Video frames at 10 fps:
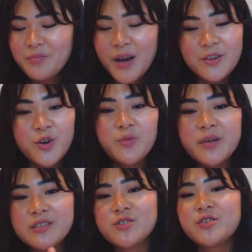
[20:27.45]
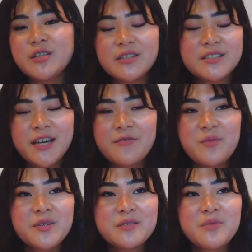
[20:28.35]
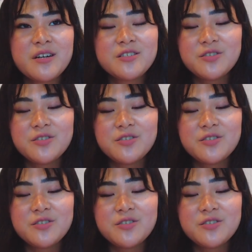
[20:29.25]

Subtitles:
by no means do you need to save up this much.